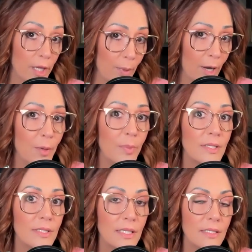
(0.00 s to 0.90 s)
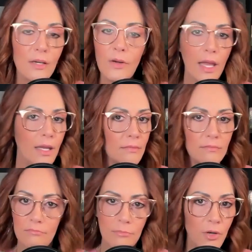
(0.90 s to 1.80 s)
about your business, okay,
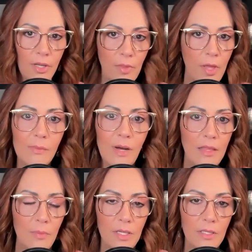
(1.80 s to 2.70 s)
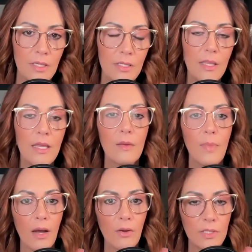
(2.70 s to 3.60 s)
don't even think about the business. Think
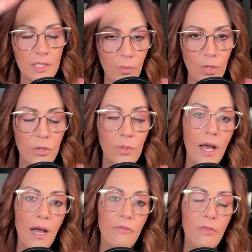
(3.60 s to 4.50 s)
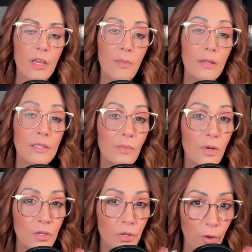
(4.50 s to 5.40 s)
about someone you love. Think about
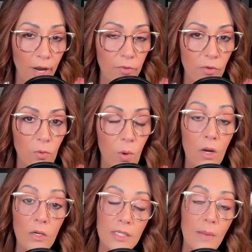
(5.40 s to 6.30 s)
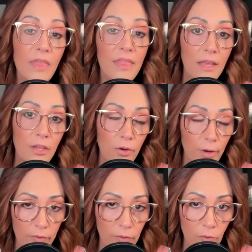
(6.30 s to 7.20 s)
someone you're grateful for or something you're
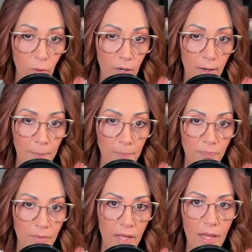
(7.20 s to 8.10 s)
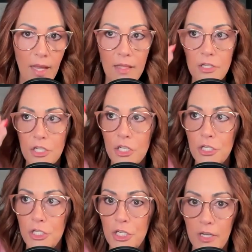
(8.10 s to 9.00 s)
grateful for, and then just
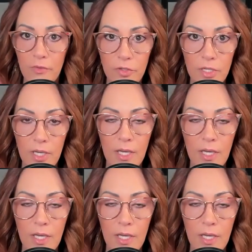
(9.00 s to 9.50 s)
shift.